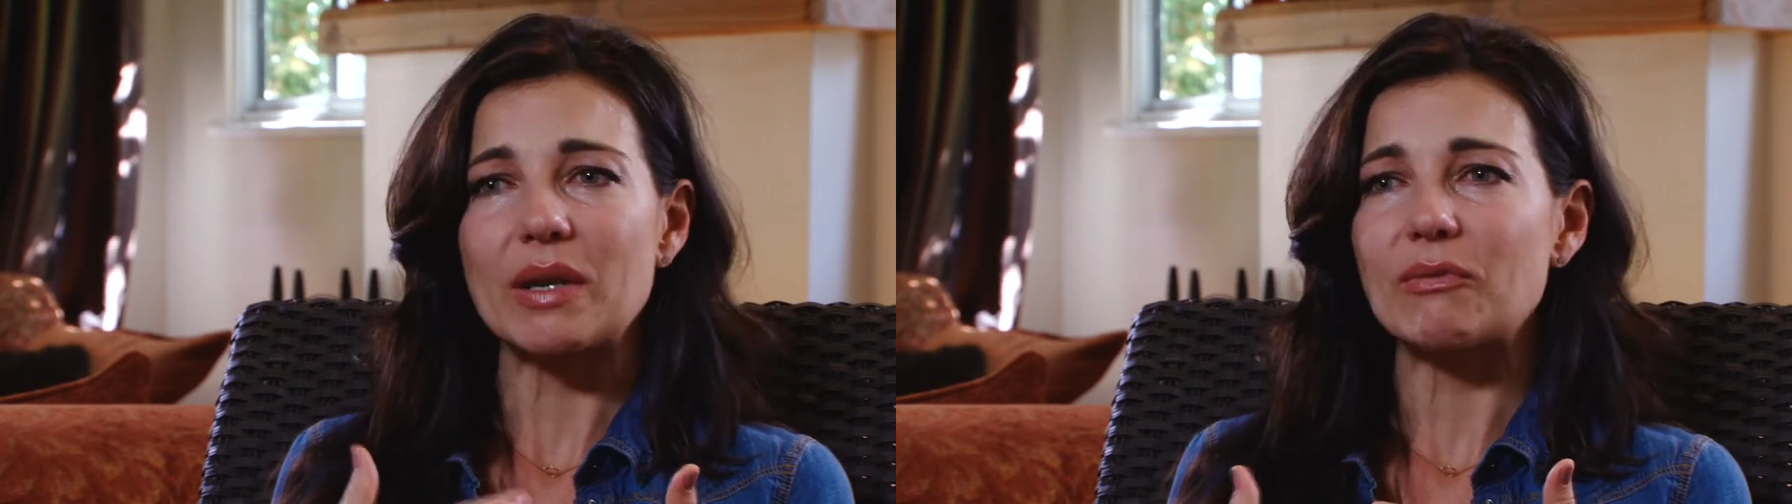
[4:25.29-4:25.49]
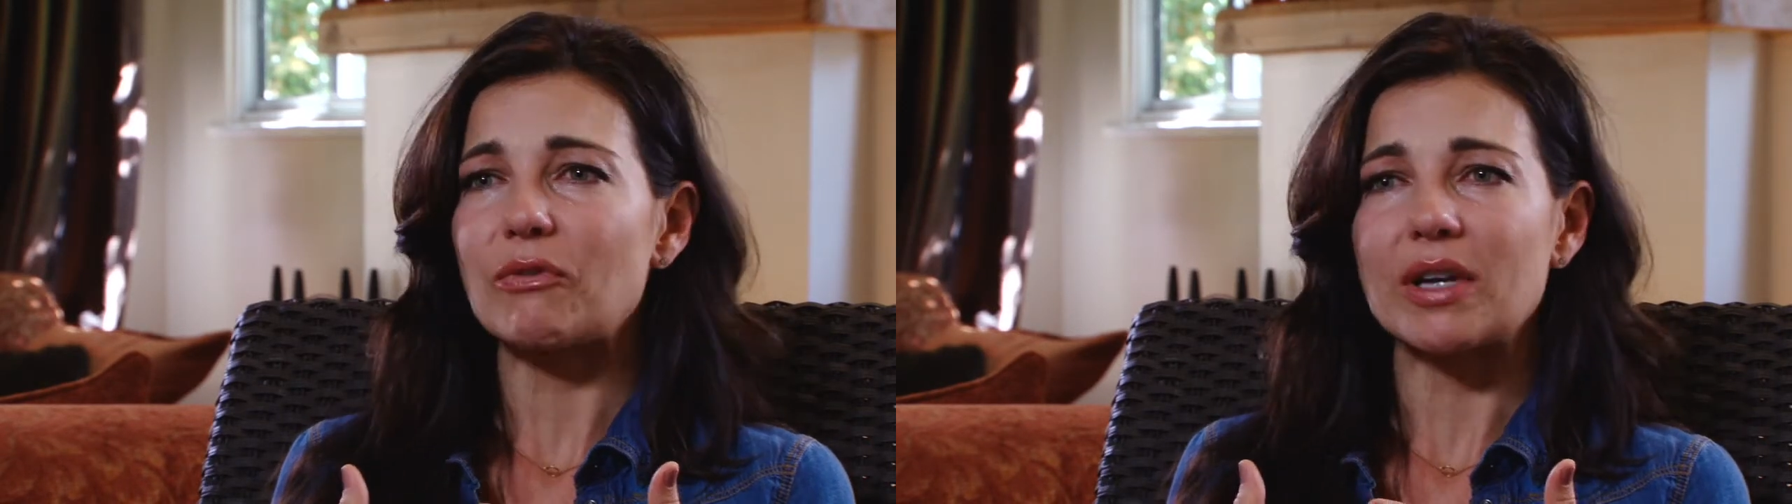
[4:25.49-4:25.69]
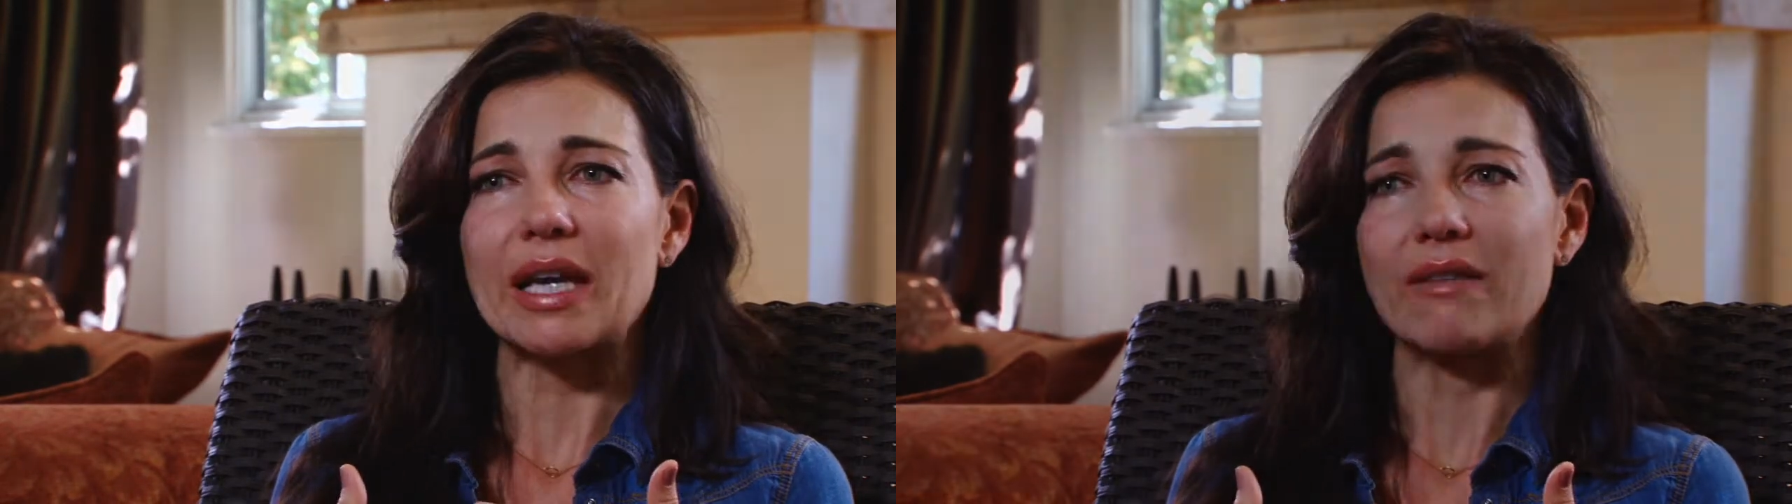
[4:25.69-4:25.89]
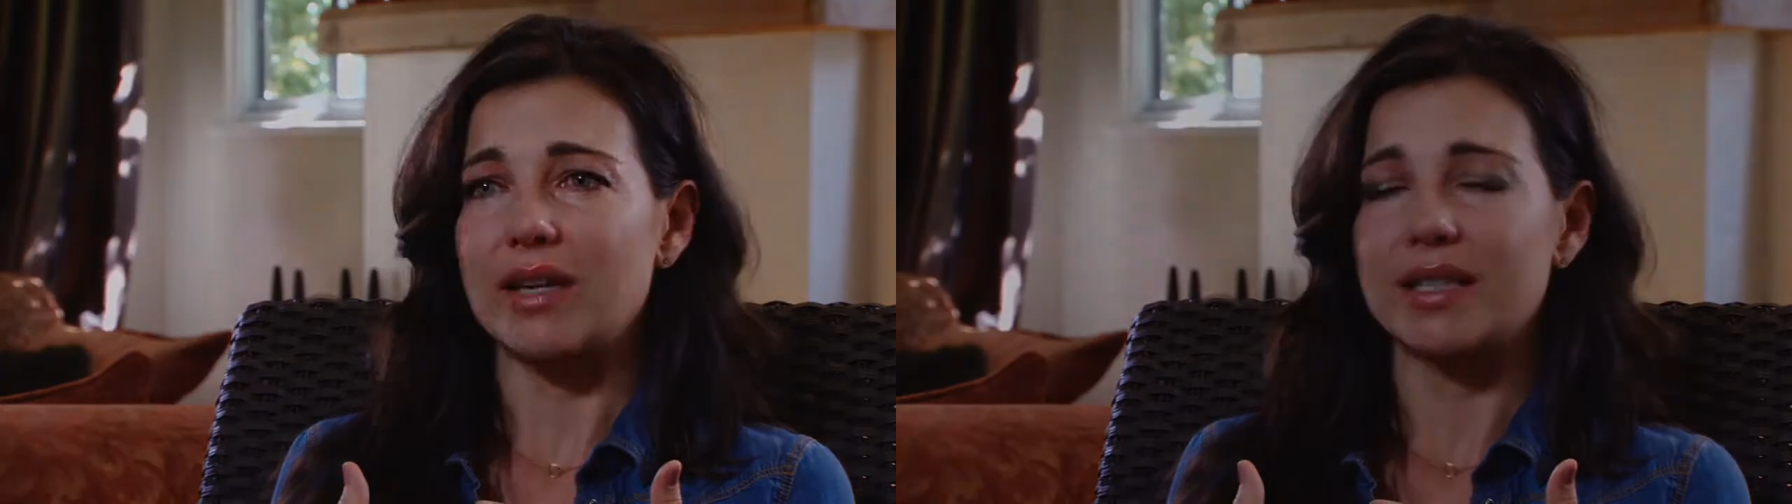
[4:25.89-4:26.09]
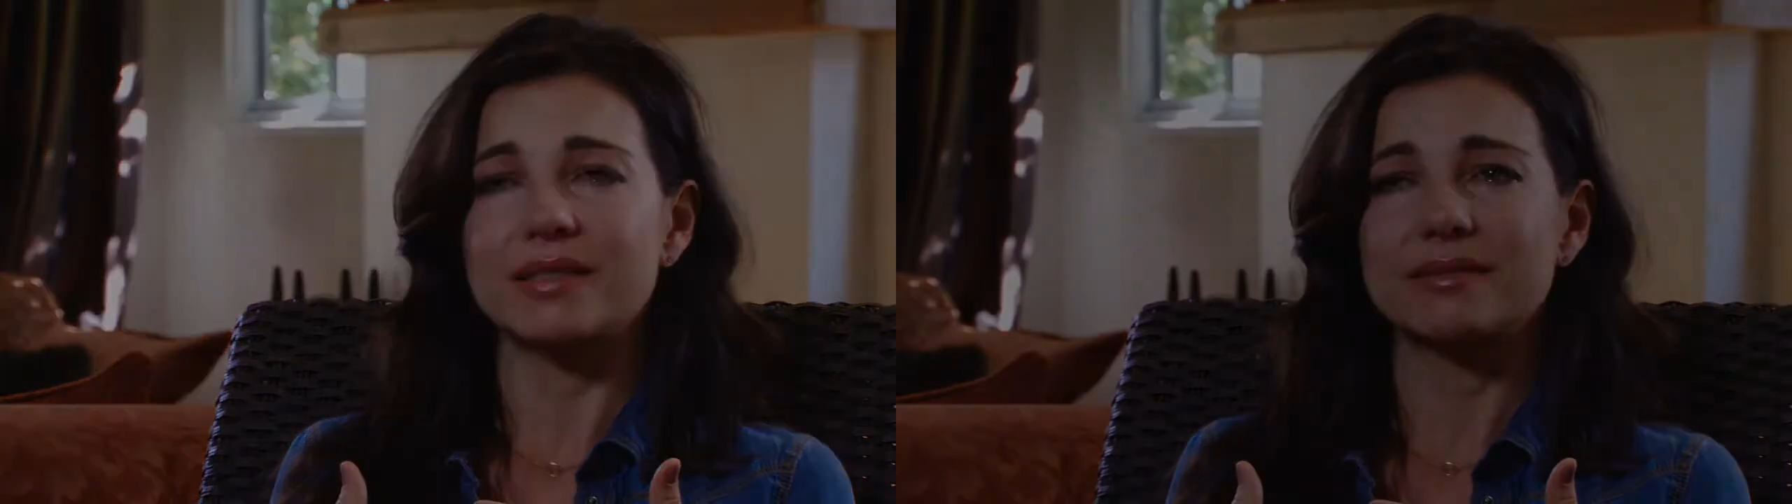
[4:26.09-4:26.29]
been
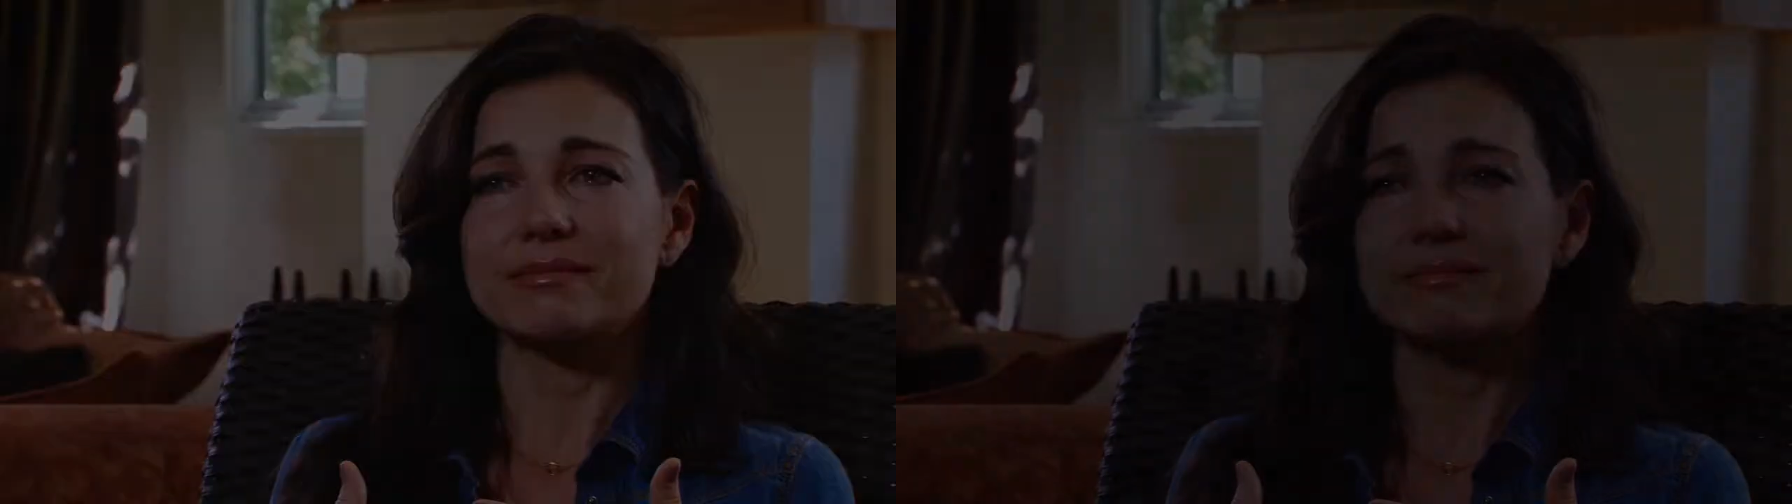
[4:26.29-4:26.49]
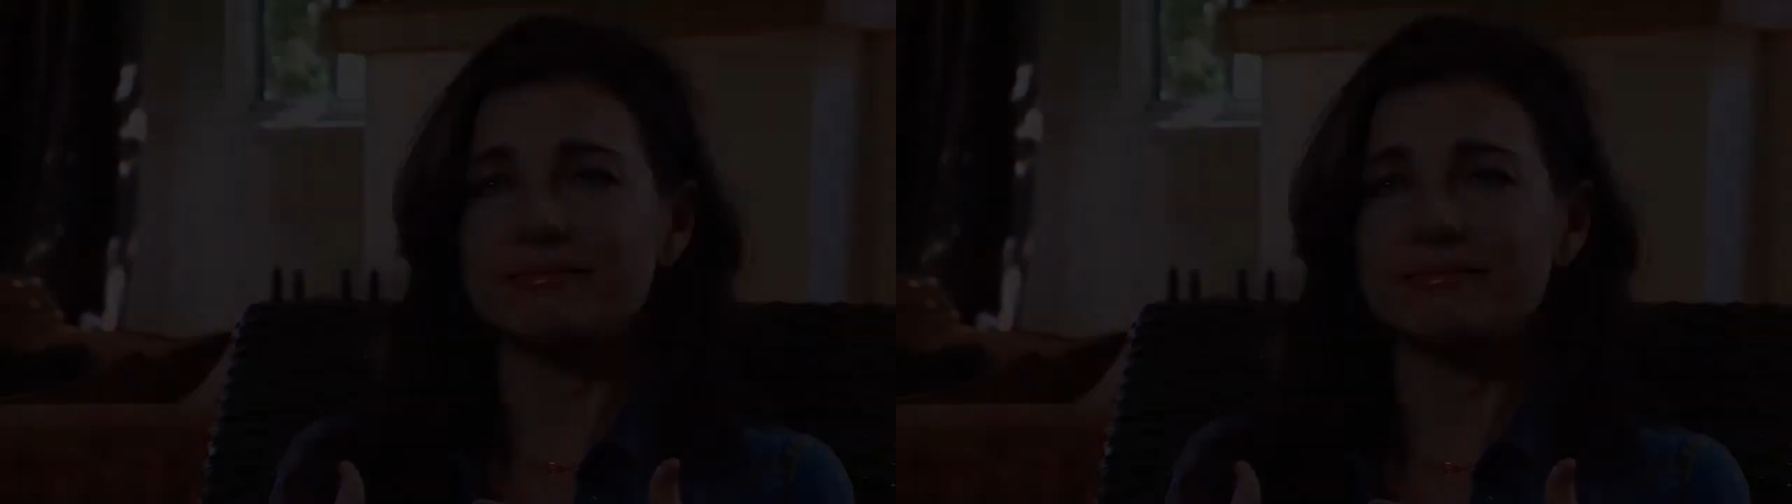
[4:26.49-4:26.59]
forgiven.